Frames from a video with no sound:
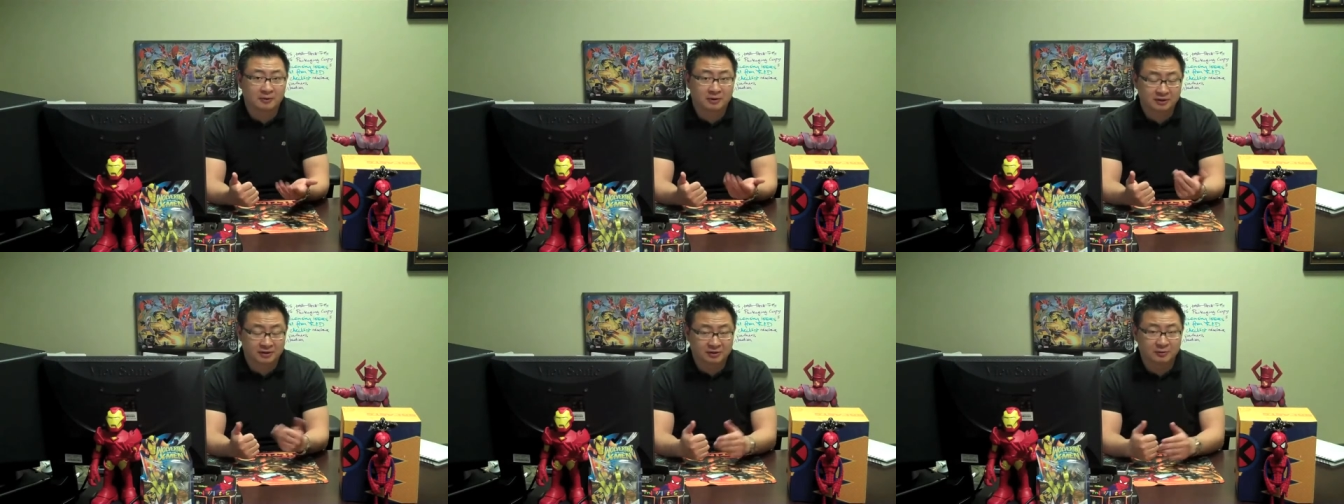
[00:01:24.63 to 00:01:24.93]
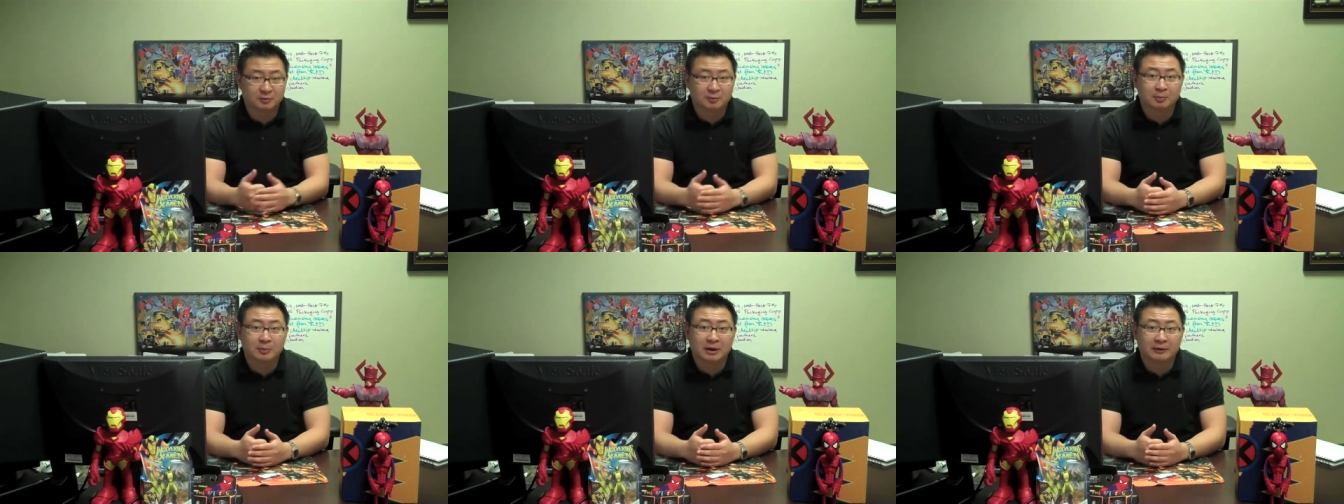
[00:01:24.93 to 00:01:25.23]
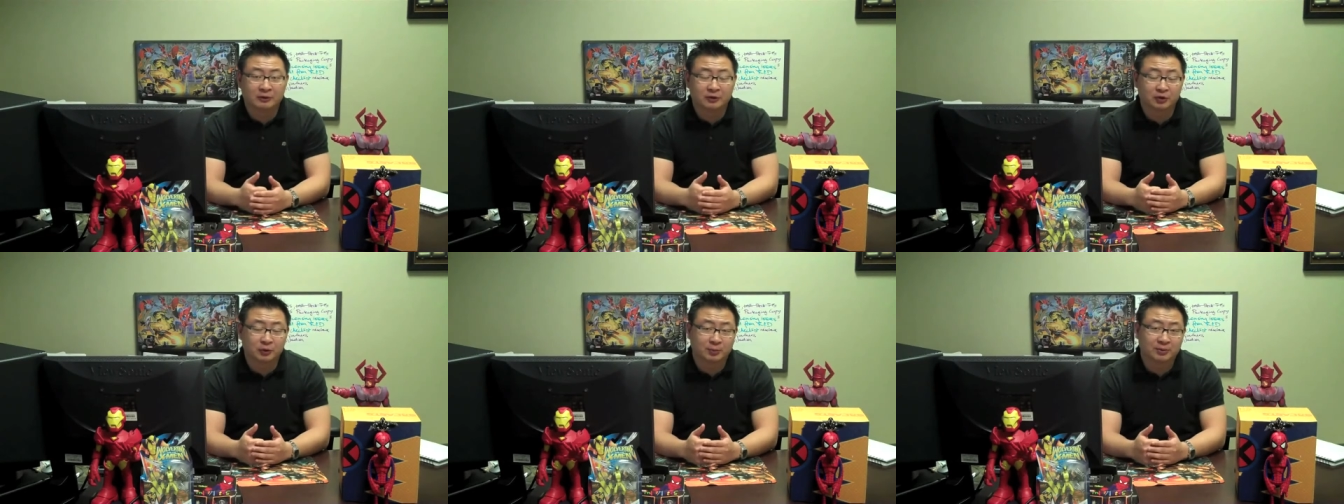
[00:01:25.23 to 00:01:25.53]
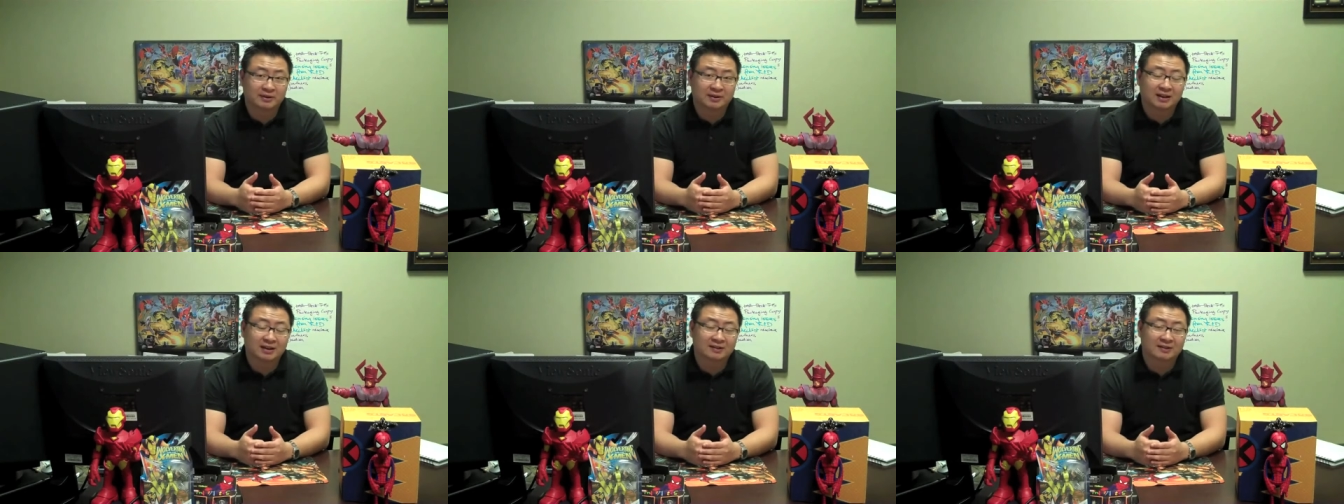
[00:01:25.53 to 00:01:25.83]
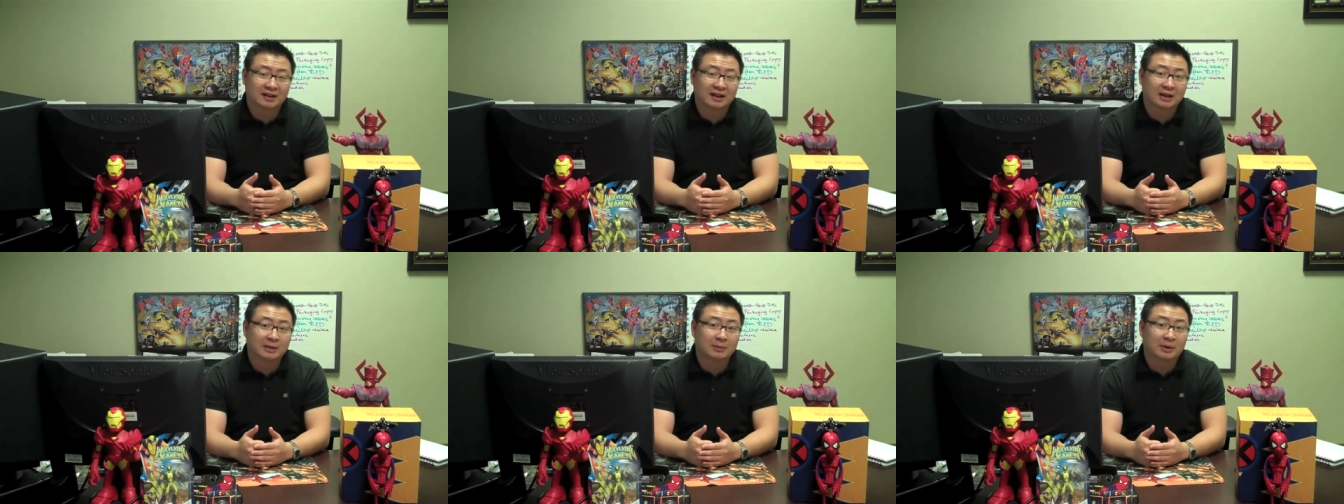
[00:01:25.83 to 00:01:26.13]
the Marvel Superstars
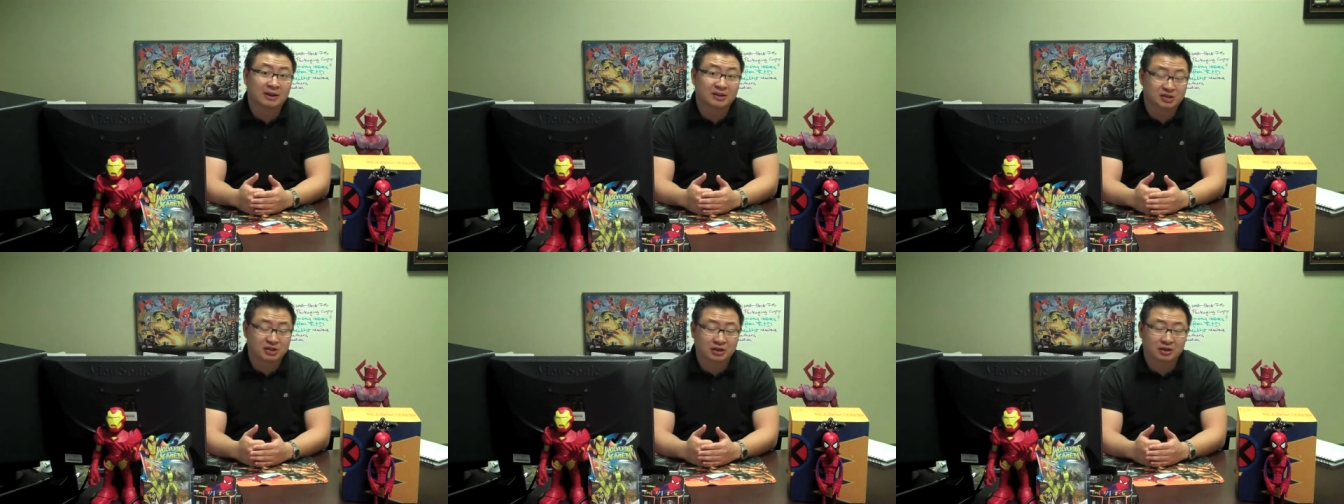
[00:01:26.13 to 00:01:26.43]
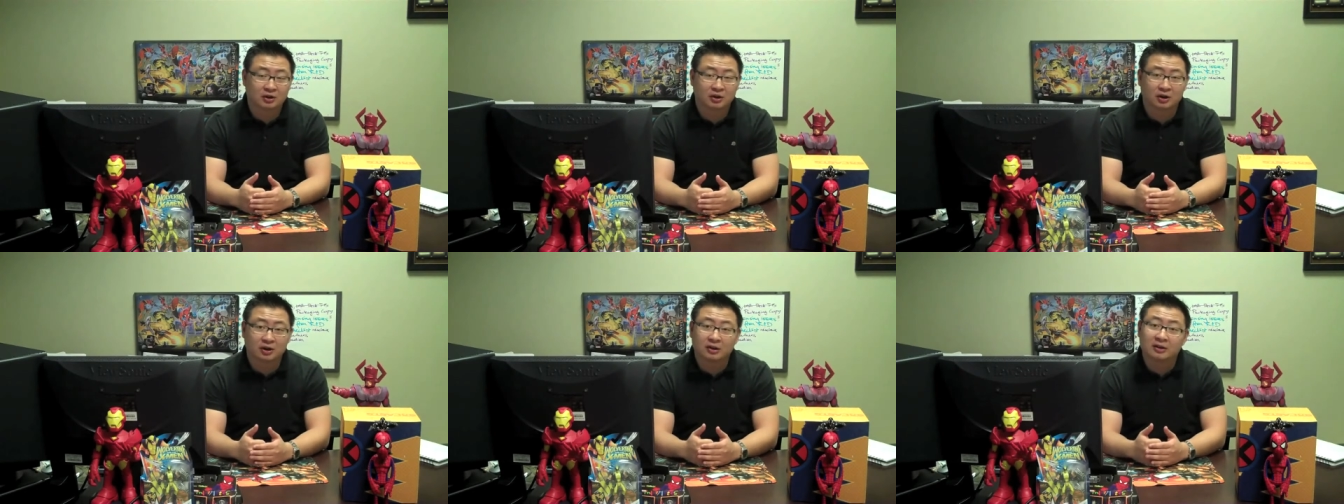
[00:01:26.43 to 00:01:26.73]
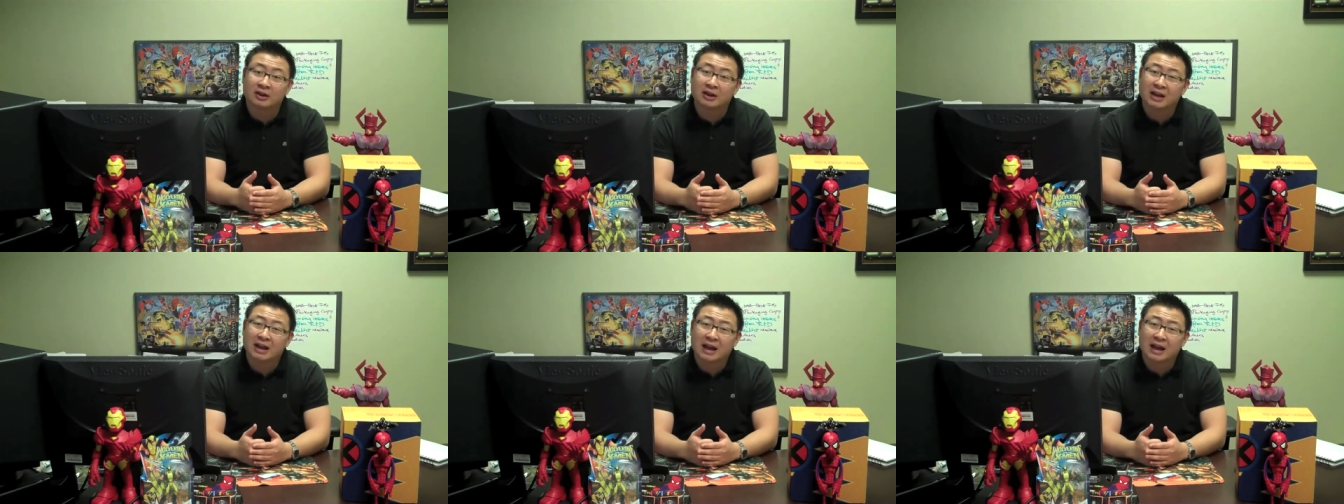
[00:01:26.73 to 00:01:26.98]
game at Gen Con,